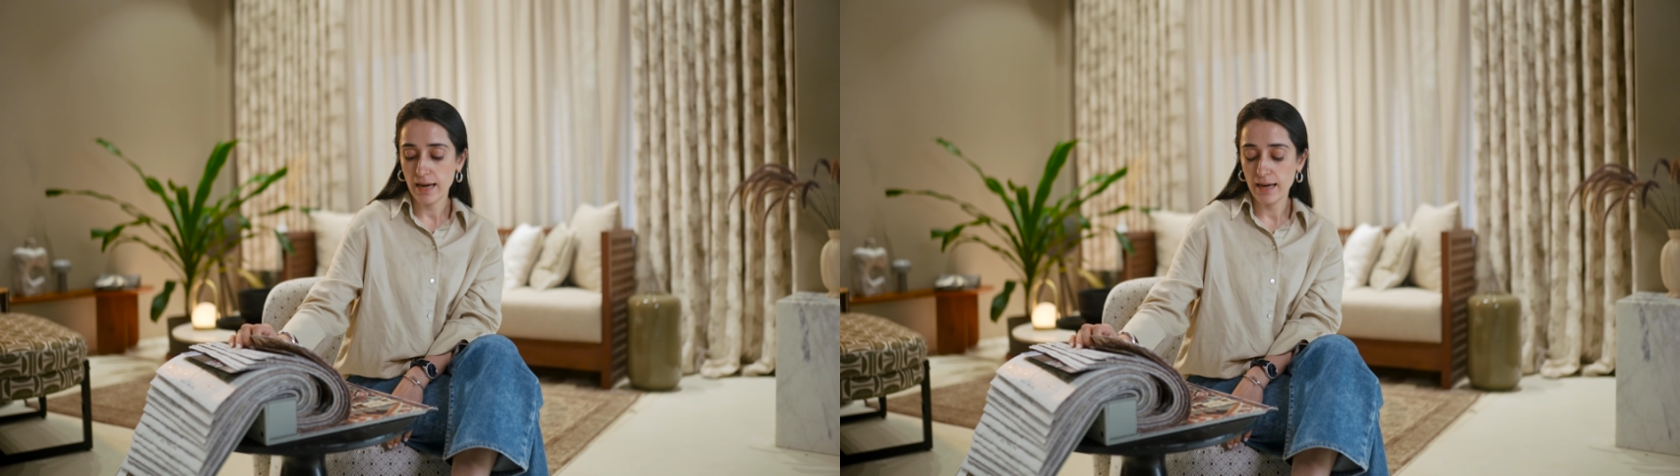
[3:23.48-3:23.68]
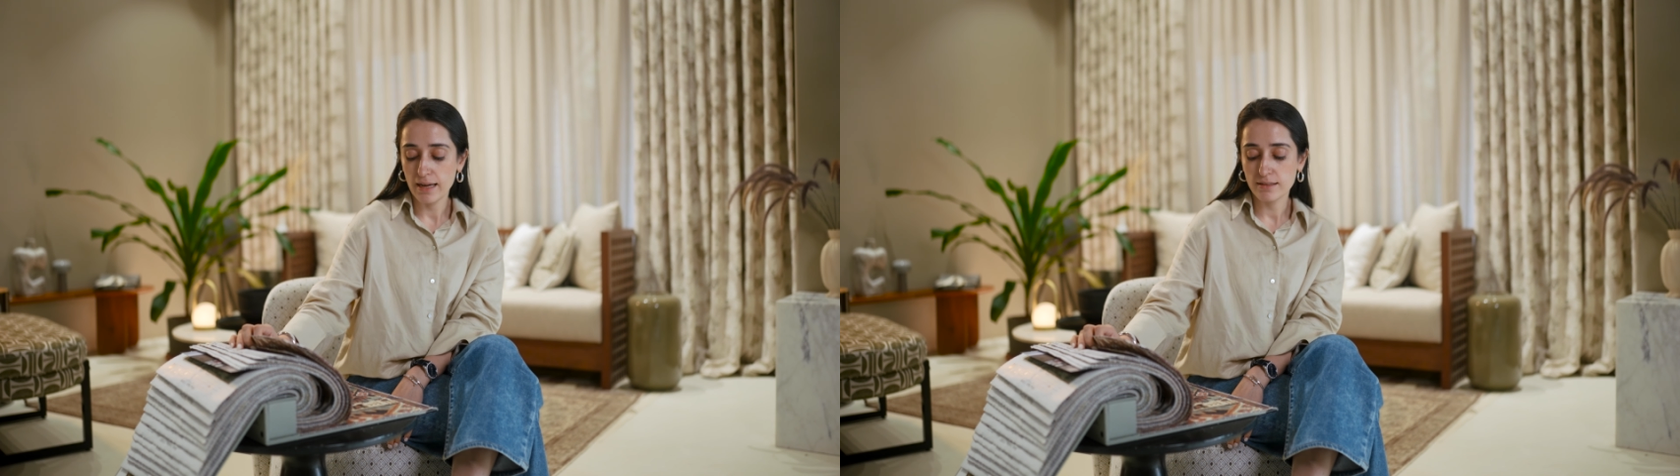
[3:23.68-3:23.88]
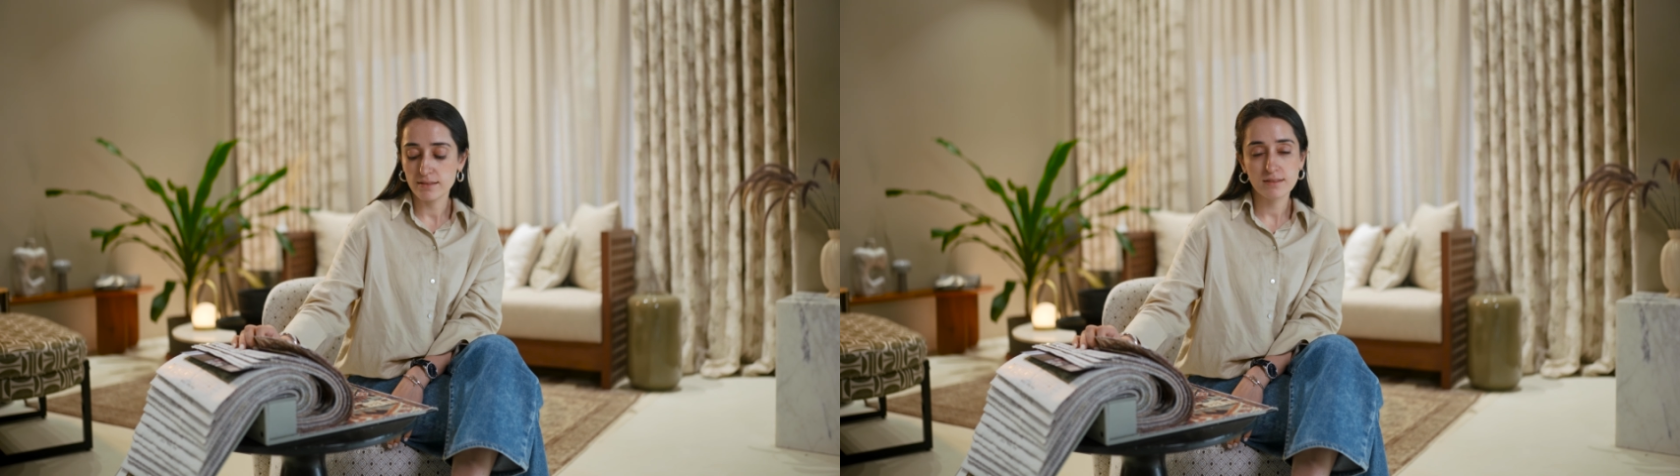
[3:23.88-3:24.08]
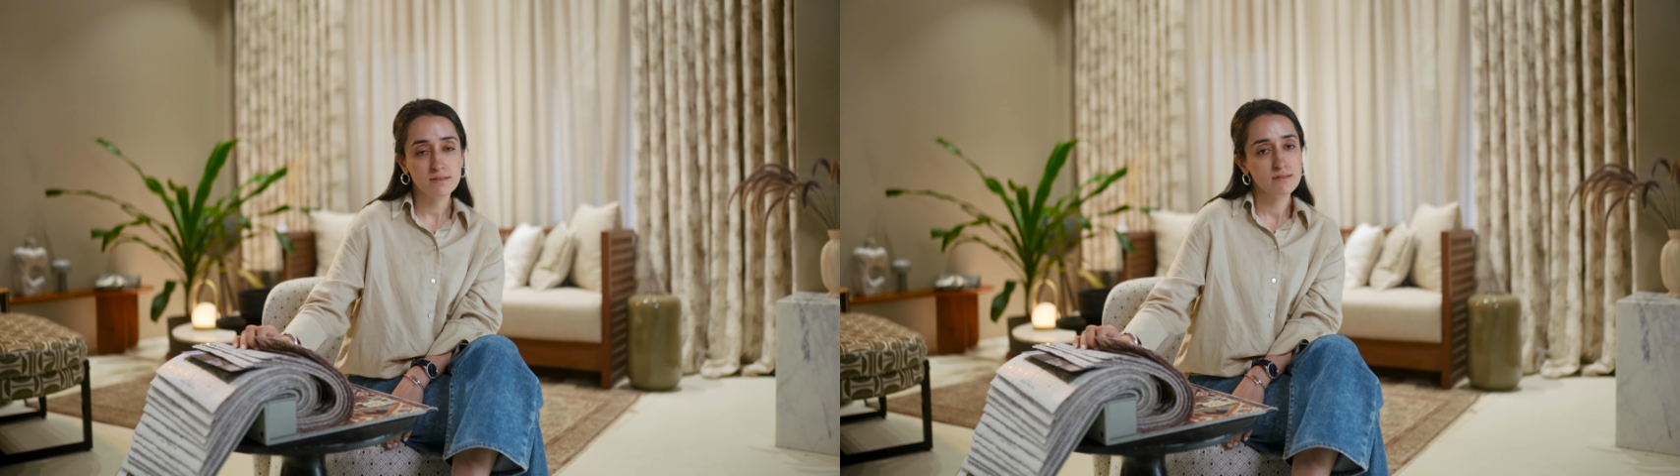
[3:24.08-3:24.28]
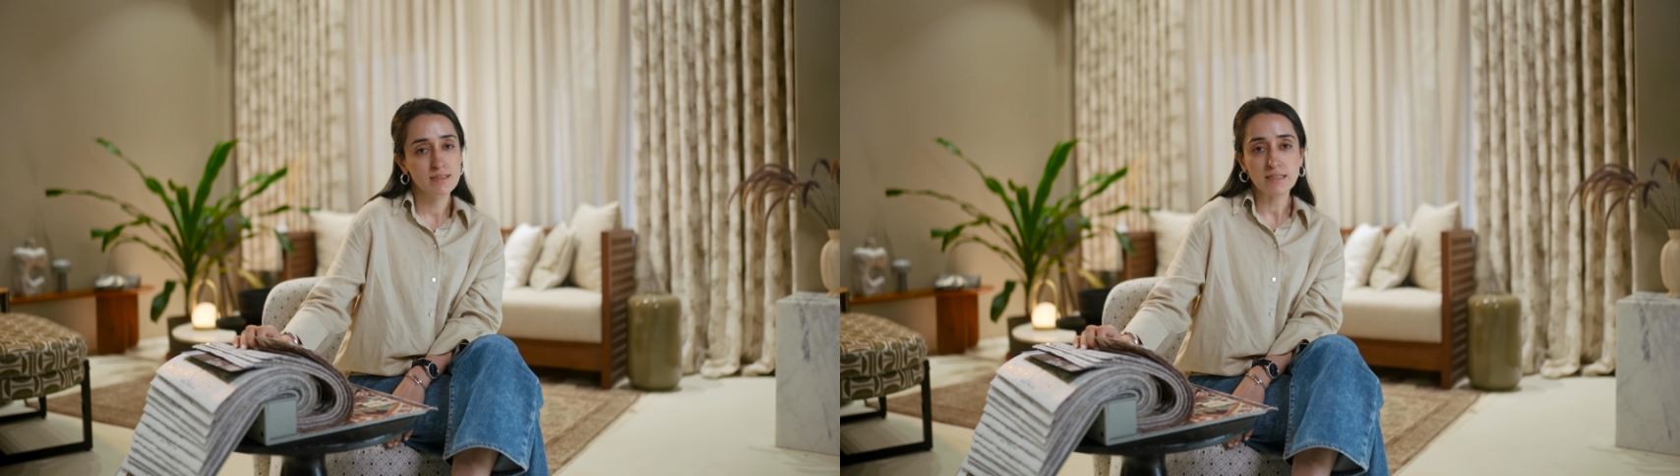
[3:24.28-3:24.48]
and
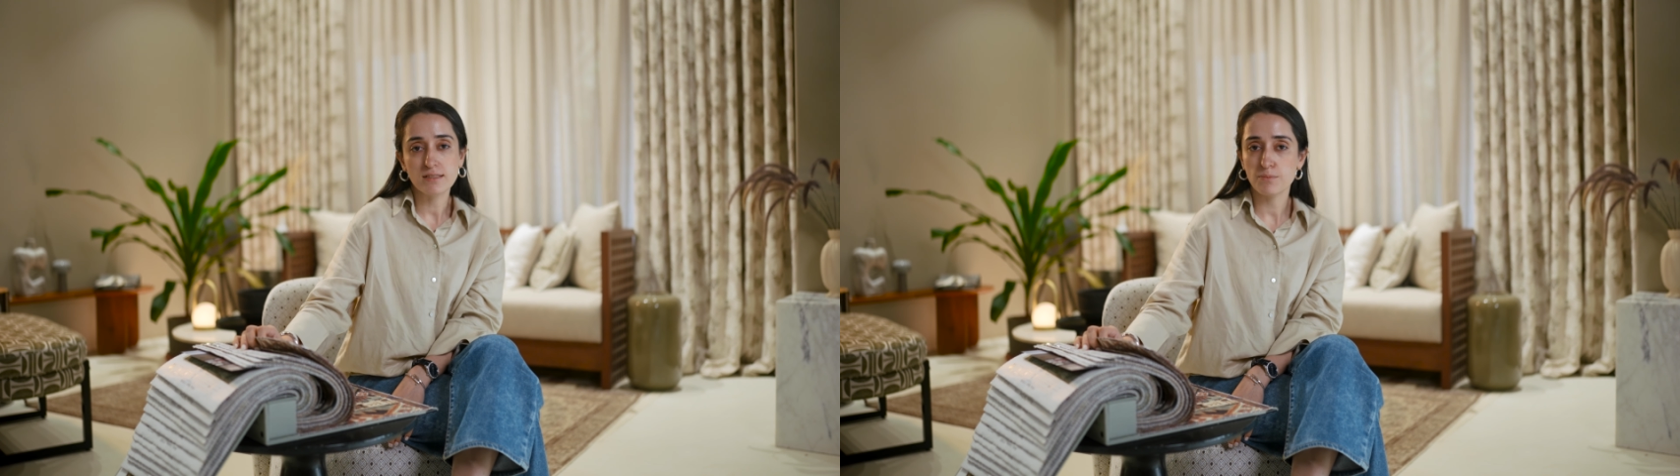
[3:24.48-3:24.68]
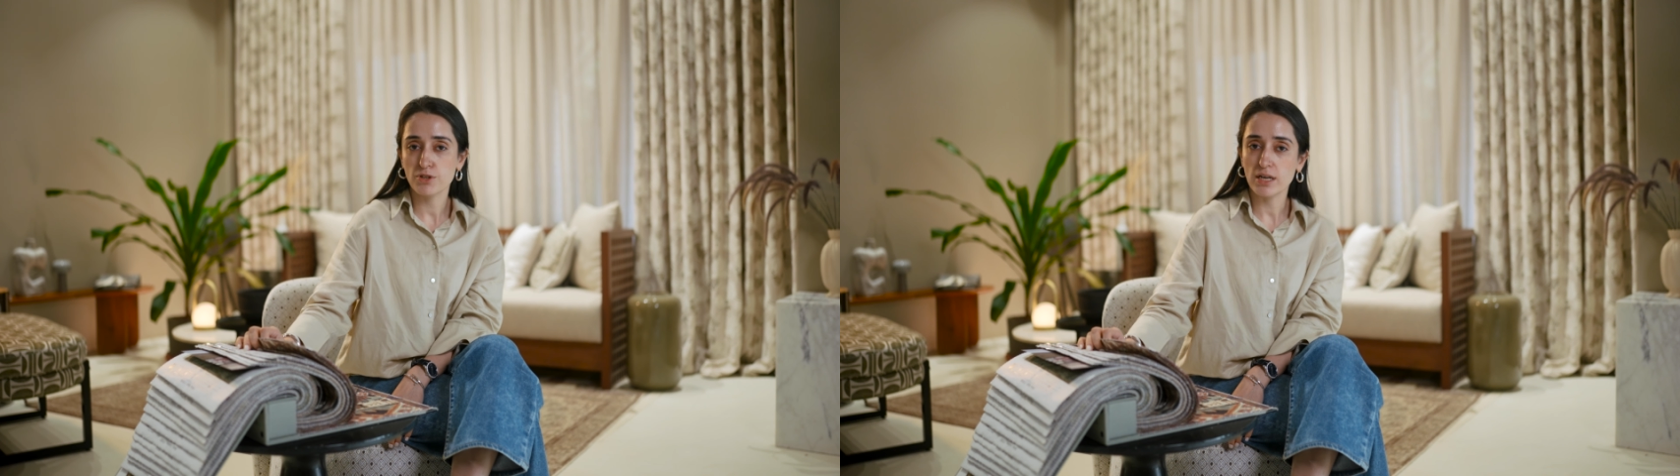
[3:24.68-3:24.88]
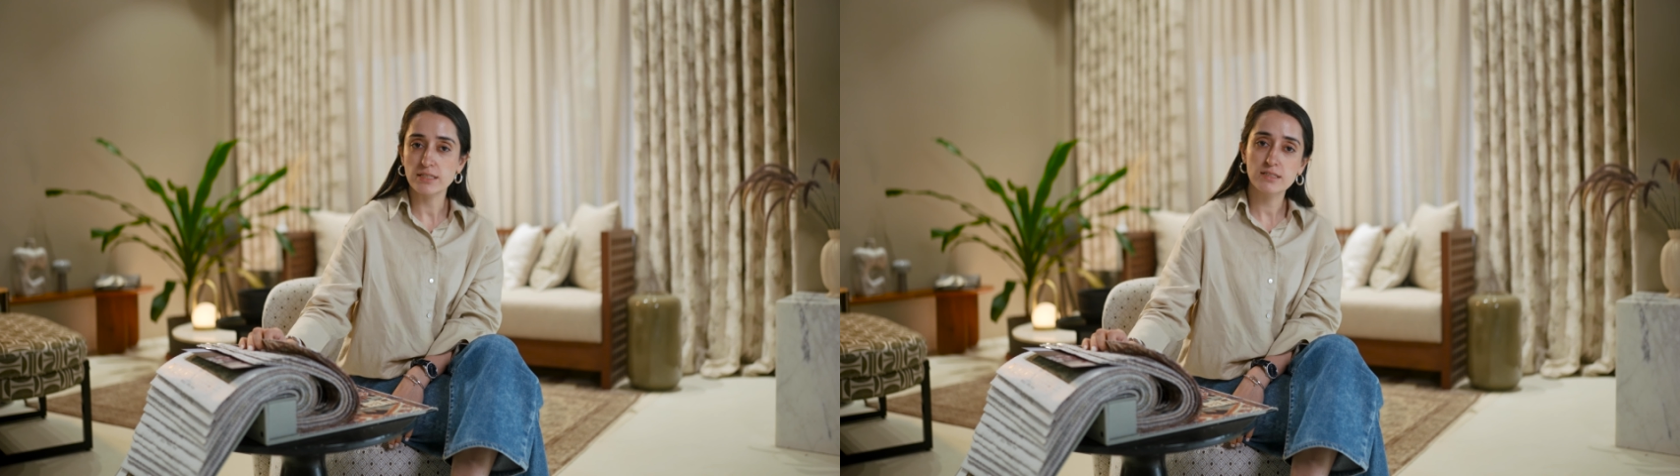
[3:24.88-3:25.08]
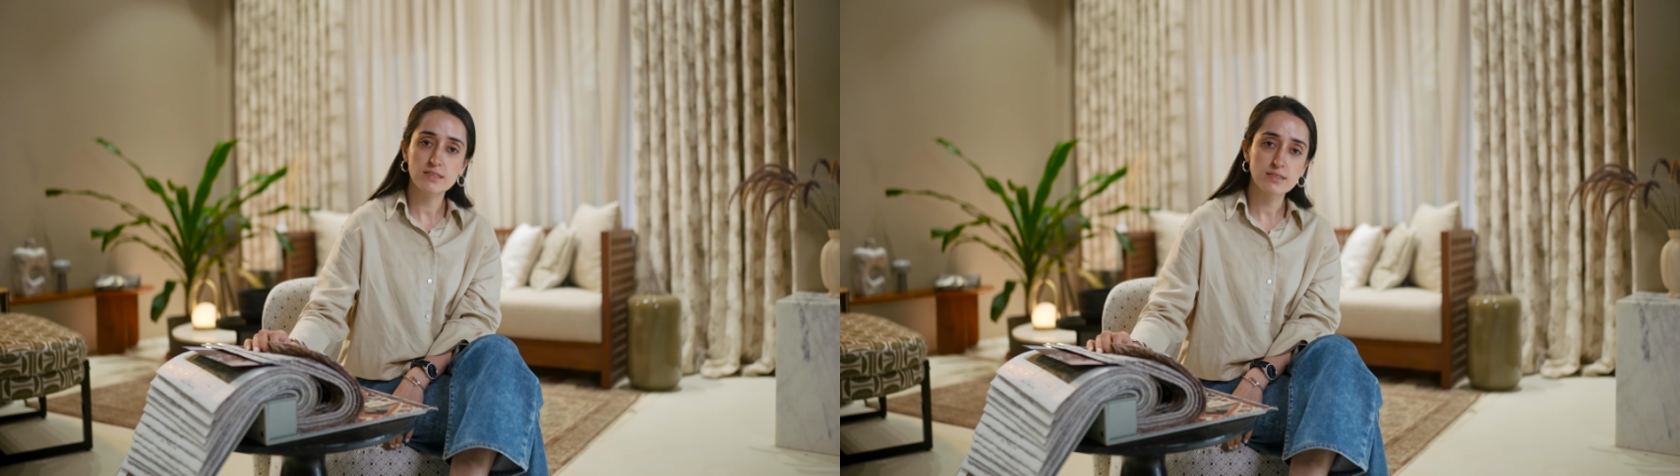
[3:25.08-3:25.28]
that summarizes